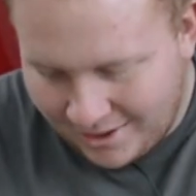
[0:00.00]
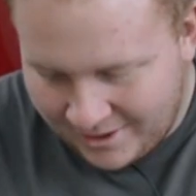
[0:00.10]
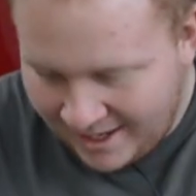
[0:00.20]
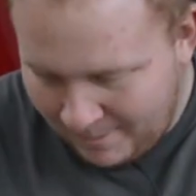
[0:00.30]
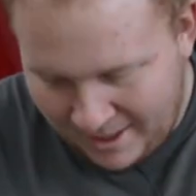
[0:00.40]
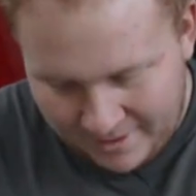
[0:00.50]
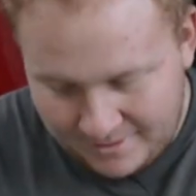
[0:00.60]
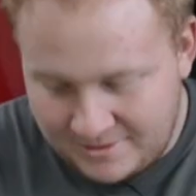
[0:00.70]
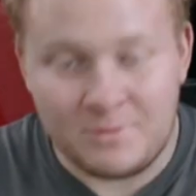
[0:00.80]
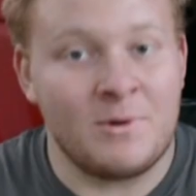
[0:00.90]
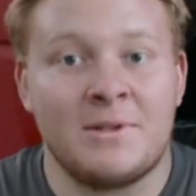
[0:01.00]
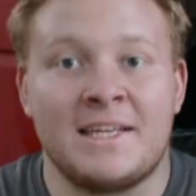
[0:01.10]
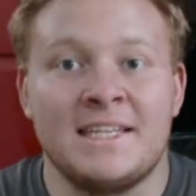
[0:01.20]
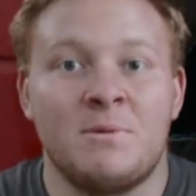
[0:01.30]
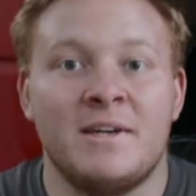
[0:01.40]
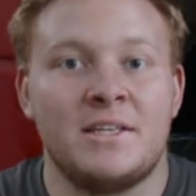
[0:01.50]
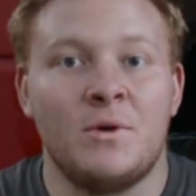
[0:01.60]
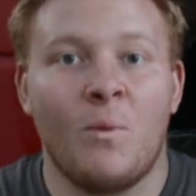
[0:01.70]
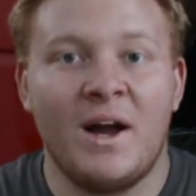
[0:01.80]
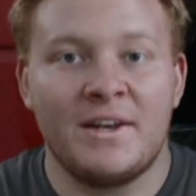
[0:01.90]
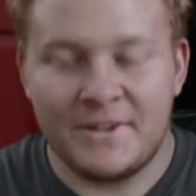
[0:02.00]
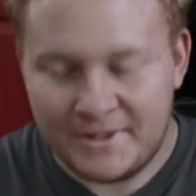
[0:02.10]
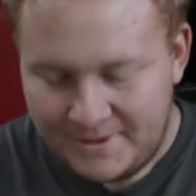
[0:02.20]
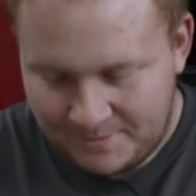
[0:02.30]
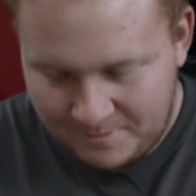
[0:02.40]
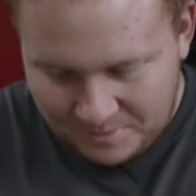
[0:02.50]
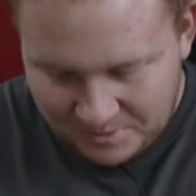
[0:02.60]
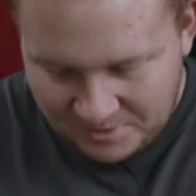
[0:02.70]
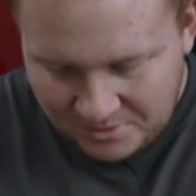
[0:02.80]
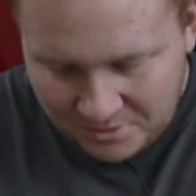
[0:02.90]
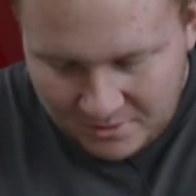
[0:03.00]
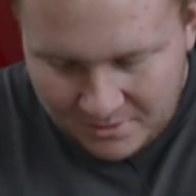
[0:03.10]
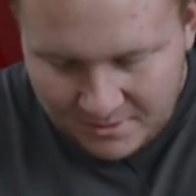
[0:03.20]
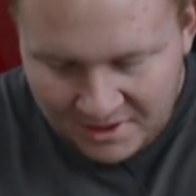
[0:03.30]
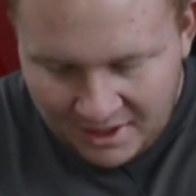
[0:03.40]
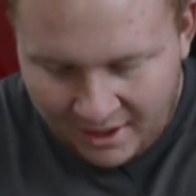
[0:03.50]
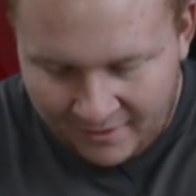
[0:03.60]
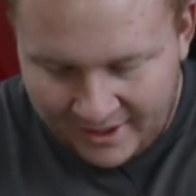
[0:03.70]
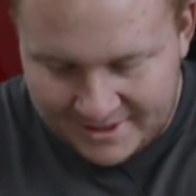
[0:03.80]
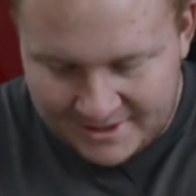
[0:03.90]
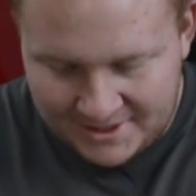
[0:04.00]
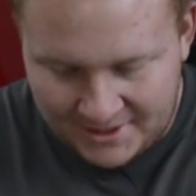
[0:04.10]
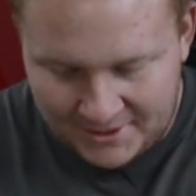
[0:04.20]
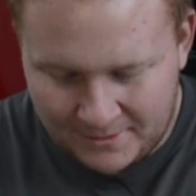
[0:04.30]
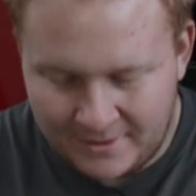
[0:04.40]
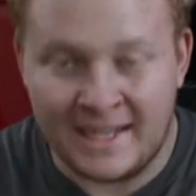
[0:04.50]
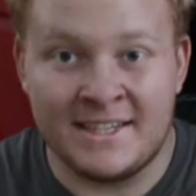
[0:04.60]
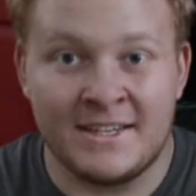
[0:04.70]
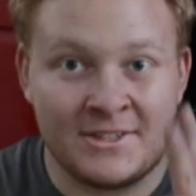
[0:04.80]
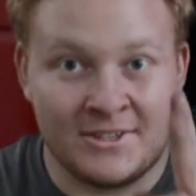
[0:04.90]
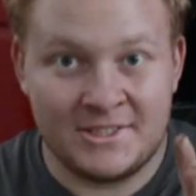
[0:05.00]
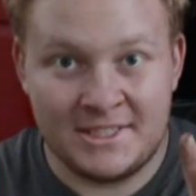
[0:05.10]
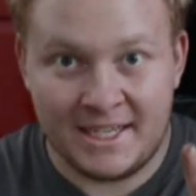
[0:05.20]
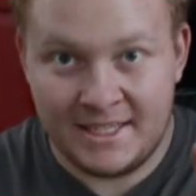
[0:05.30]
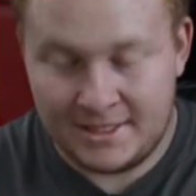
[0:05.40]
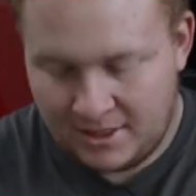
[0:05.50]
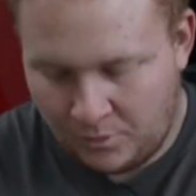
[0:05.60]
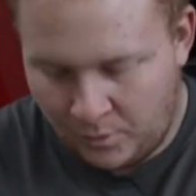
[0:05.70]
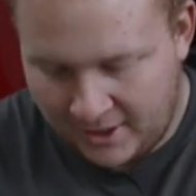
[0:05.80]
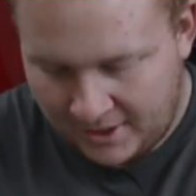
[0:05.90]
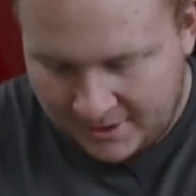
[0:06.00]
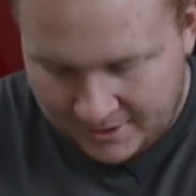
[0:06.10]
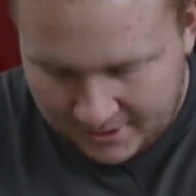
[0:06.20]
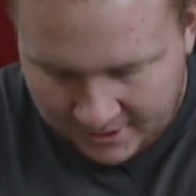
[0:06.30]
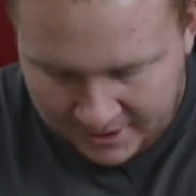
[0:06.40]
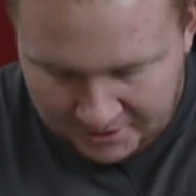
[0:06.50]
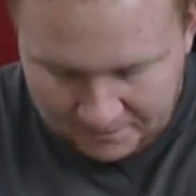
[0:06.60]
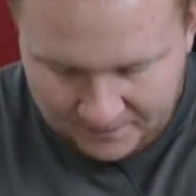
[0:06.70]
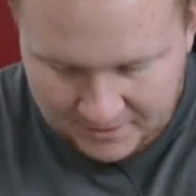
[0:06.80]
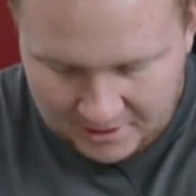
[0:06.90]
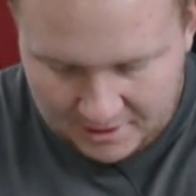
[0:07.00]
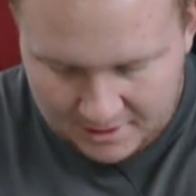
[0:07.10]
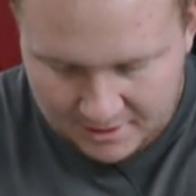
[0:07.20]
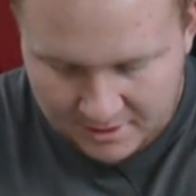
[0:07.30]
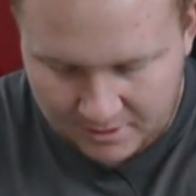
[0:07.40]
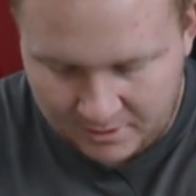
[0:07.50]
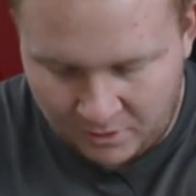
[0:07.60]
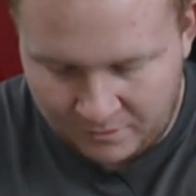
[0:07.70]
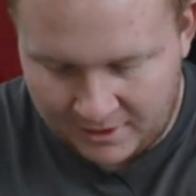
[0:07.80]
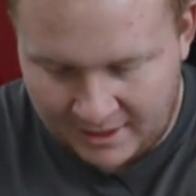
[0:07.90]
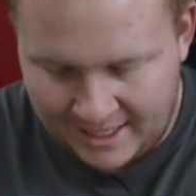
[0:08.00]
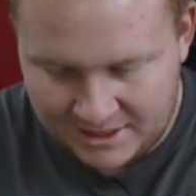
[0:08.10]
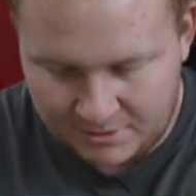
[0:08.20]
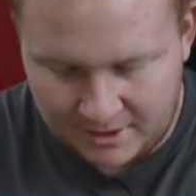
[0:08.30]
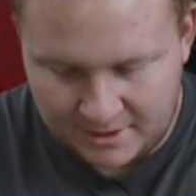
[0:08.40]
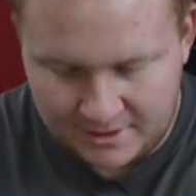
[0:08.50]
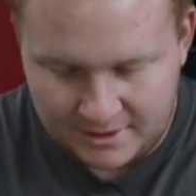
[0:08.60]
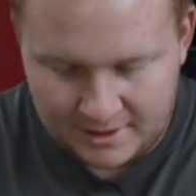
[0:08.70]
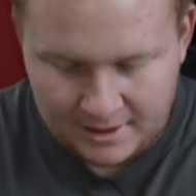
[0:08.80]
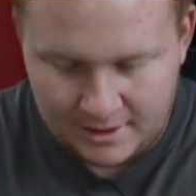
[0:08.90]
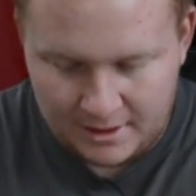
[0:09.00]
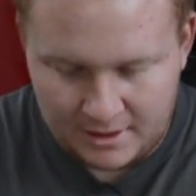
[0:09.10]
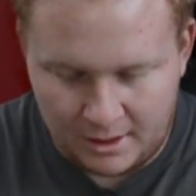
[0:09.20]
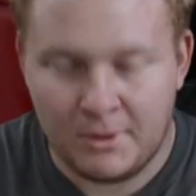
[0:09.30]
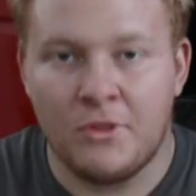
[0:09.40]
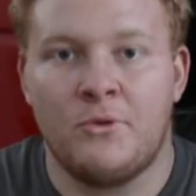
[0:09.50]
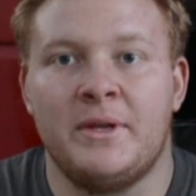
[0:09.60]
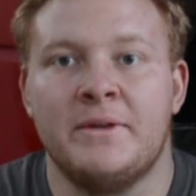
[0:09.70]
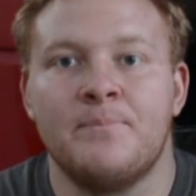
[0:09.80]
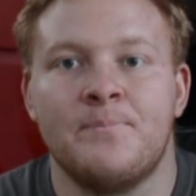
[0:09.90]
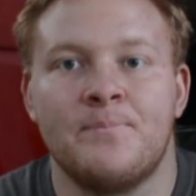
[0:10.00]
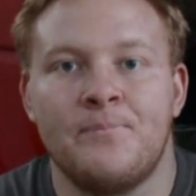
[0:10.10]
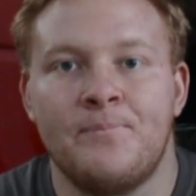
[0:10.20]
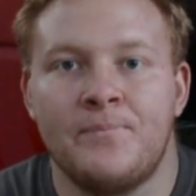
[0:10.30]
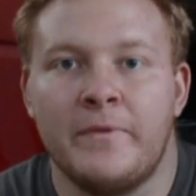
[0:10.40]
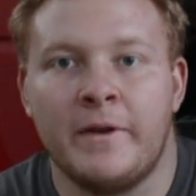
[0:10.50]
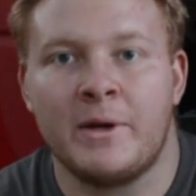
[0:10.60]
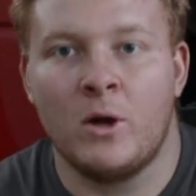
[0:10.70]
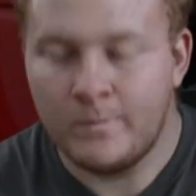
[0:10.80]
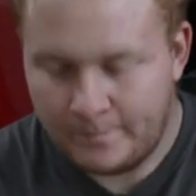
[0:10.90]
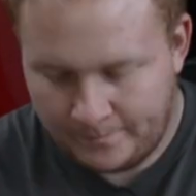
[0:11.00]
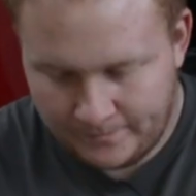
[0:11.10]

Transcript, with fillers: Okay, man. Well, guess what? You won, dude. All right. So that is our second winner. All right. Going for the last one. Number three. Here we go.